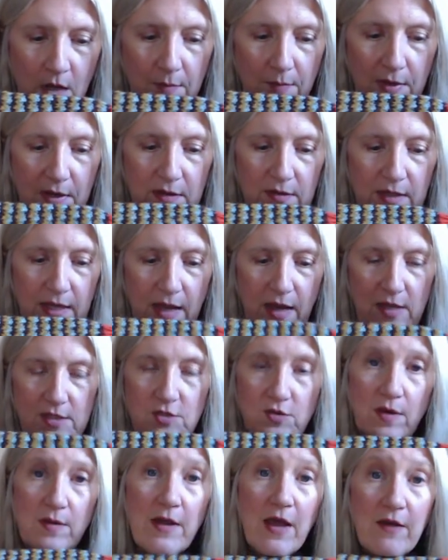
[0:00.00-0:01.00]
But yeah,
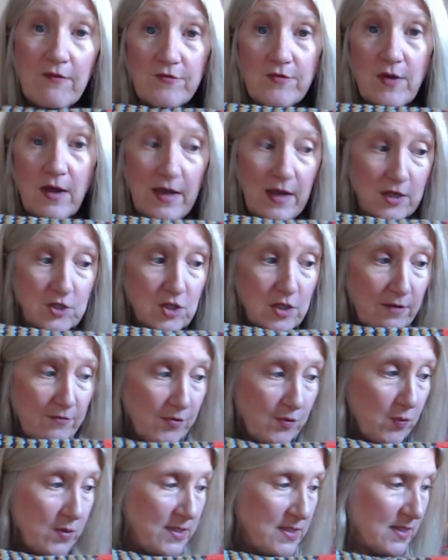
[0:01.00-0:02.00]
so I have I actually have
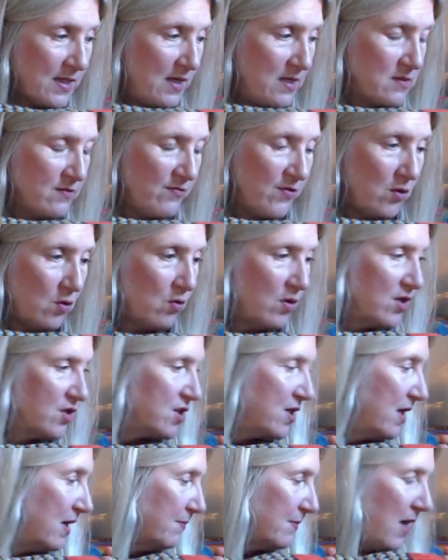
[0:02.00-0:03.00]
three skeins of the
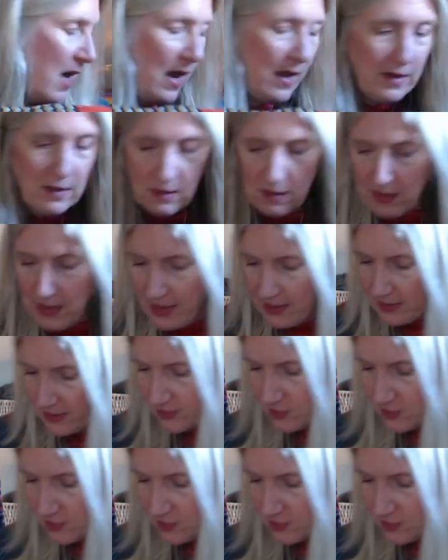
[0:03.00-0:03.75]
orange. And I'm kind of glad I